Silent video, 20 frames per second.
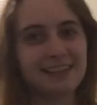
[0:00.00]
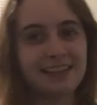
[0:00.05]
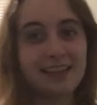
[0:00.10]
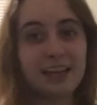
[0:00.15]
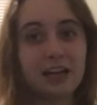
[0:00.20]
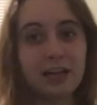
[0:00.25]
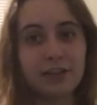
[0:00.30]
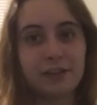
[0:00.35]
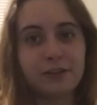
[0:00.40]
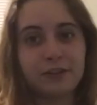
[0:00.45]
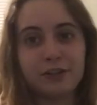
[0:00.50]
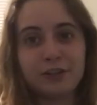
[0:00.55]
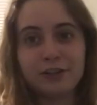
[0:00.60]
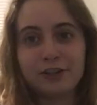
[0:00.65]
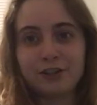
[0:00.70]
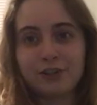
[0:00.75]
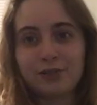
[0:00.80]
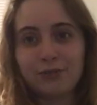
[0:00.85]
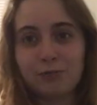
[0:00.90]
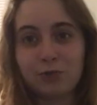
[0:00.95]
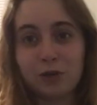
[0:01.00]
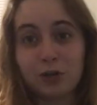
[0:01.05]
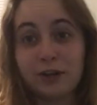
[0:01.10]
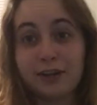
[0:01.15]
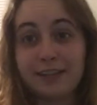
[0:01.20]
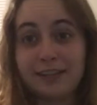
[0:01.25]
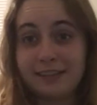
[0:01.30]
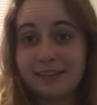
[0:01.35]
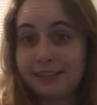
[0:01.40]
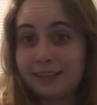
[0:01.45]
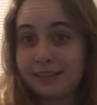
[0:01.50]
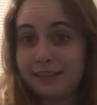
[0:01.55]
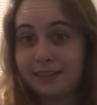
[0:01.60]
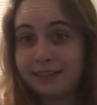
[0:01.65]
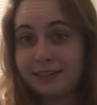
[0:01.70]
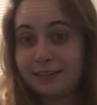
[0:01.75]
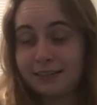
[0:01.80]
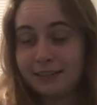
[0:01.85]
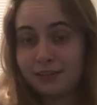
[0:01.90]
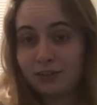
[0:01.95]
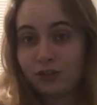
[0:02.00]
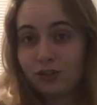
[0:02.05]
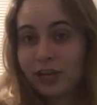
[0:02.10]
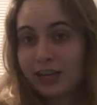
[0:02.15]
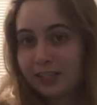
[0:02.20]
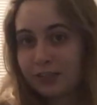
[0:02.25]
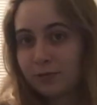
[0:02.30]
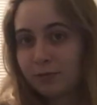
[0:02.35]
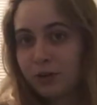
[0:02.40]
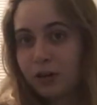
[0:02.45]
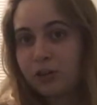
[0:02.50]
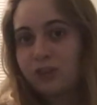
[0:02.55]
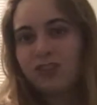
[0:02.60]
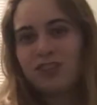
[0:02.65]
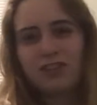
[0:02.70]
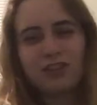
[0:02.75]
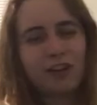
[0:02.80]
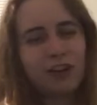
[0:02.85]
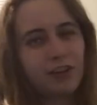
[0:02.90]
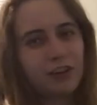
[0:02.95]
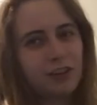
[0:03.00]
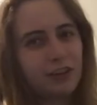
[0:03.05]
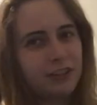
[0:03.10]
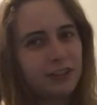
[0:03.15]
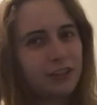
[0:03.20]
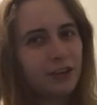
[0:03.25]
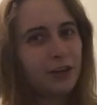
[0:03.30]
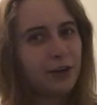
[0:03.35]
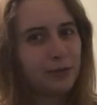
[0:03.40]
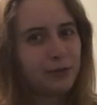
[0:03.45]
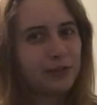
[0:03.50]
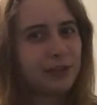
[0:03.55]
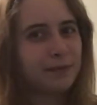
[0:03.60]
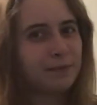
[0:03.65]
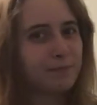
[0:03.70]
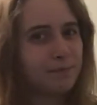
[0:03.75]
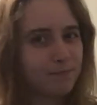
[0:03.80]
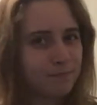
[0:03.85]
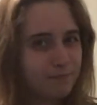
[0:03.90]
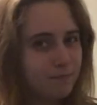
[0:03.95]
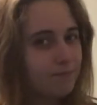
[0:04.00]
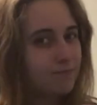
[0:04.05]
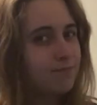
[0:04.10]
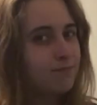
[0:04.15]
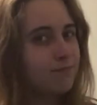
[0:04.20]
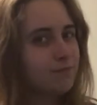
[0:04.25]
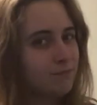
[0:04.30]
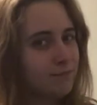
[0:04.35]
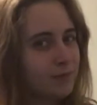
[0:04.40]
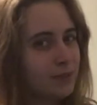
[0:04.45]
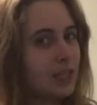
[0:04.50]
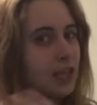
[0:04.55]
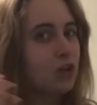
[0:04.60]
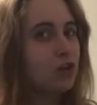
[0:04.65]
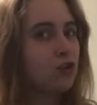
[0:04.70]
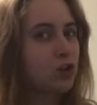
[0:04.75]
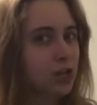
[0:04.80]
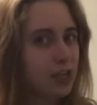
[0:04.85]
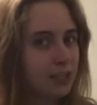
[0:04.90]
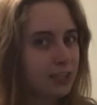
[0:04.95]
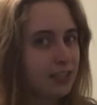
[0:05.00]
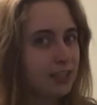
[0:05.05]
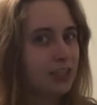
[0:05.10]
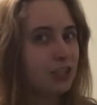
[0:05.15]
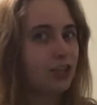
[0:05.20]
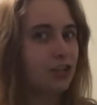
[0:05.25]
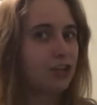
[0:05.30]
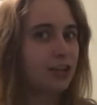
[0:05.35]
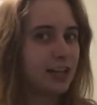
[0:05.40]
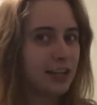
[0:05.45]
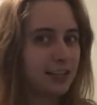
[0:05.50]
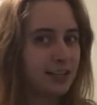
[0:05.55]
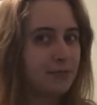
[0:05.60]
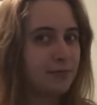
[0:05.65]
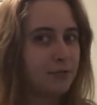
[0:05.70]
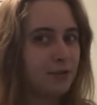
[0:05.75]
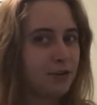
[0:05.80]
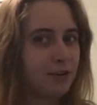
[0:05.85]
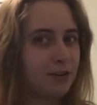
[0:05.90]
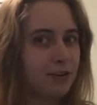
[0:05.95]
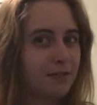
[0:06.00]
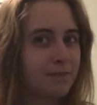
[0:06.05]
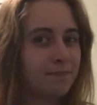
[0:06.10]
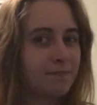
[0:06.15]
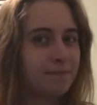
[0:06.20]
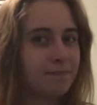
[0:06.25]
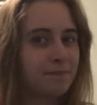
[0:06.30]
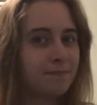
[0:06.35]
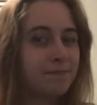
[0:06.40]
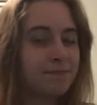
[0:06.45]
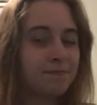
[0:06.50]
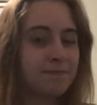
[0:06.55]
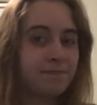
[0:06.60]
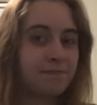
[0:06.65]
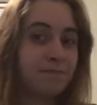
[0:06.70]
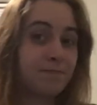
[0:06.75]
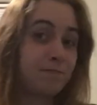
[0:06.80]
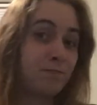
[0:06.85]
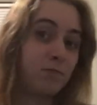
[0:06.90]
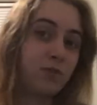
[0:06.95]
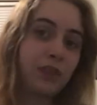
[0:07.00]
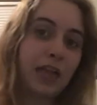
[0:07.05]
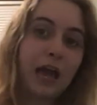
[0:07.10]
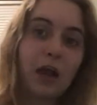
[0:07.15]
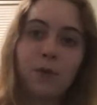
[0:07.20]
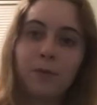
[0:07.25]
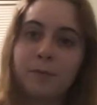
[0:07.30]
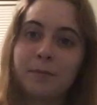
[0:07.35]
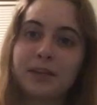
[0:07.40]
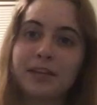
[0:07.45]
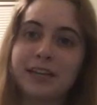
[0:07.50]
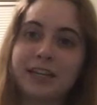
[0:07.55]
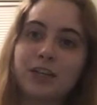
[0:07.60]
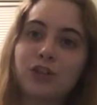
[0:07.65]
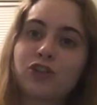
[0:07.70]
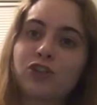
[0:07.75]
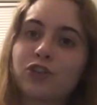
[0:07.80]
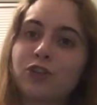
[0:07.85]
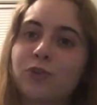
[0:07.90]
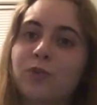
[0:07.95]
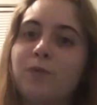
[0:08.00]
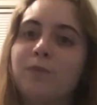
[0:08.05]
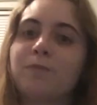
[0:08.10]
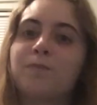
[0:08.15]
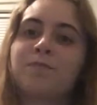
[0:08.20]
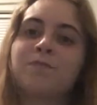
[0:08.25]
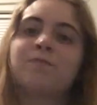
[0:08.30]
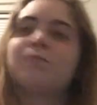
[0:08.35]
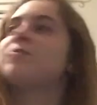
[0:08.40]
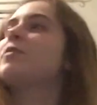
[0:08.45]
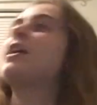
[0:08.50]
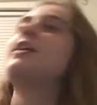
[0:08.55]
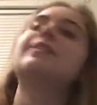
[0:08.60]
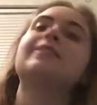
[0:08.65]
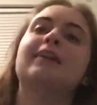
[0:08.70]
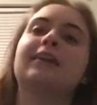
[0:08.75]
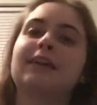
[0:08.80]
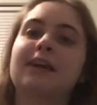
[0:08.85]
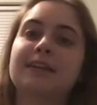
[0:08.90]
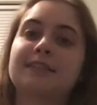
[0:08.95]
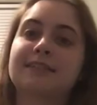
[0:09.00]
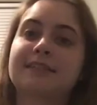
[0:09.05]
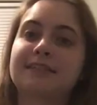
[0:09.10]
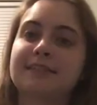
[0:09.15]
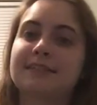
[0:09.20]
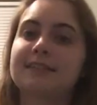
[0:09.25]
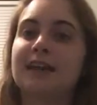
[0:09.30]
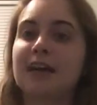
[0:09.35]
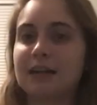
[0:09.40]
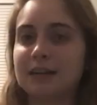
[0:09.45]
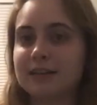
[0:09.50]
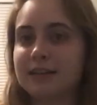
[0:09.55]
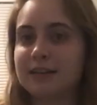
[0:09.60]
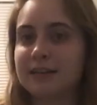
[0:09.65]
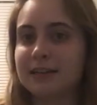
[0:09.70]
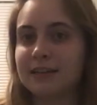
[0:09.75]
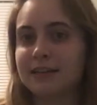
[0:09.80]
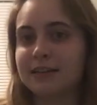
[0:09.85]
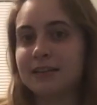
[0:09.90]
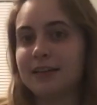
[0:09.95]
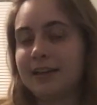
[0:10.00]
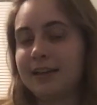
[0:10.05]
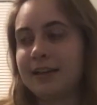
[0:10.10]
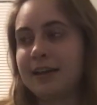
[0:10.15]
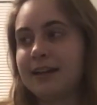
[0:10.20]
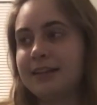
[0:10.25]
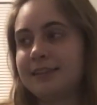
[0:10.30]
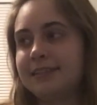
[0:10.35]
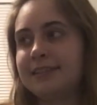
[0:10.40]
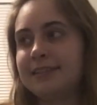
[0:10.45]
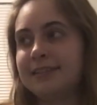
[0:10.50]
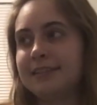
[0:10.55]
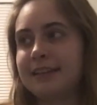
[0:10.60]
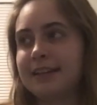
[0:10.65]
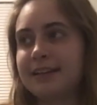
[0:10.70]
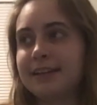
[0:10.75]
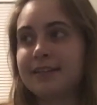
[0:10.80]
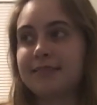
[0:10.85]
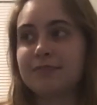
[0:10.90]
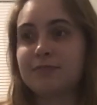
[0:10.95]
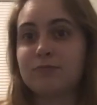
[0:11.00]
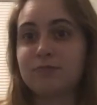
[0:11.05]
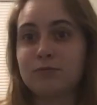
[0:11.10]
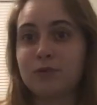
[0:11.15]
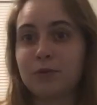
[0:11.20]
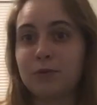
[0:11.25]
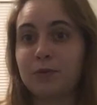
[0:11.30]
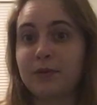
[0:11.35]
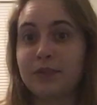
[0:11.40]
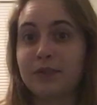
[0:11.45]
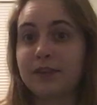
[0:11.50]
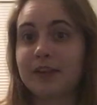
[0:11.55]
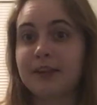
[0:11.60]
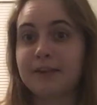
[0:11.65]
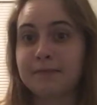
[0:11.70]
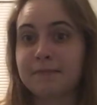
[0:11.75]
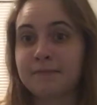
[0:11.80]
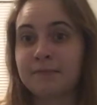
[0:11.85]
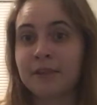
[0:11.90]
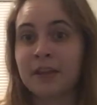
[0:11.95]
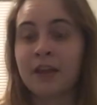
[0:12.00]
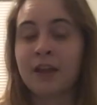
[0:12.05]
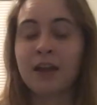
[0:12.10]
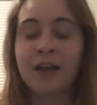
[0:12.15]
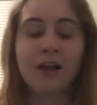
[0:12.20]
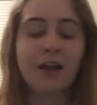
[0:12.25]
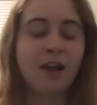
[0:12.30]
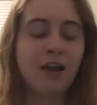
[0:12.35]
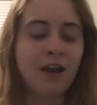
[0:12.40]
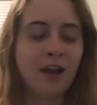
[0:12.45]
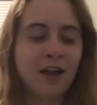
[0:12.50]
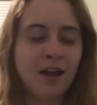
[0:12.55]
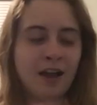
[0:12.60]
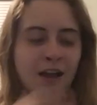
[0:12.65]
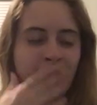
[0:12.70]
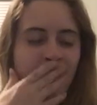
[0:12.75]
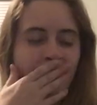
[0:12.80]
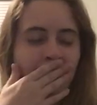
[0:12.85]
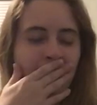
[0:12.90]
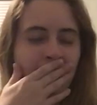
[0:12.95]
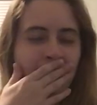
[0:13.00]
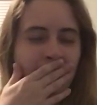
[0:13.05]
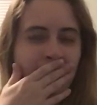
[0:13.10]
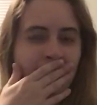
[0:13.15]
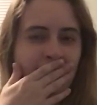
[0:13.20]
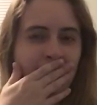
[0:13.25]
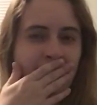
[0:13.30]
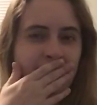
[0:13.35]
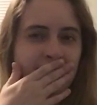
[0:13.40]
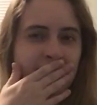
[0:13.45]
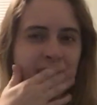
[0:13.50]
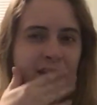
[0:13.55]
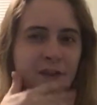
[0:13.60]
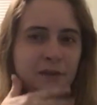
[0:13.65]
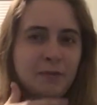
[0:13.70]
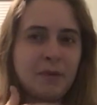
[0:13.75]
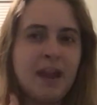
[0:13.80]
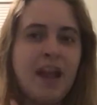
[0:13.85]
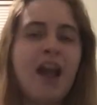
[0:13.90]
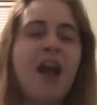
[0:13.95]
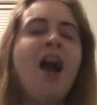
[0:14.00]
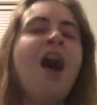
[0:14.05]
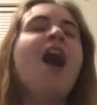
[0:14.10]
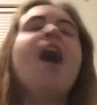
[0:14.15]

the others were in Shadesmar, just so you all know, they crossed into Shadesmar without meaning to, and they got stuck, and they had to like do a thing. Oh, excuse me.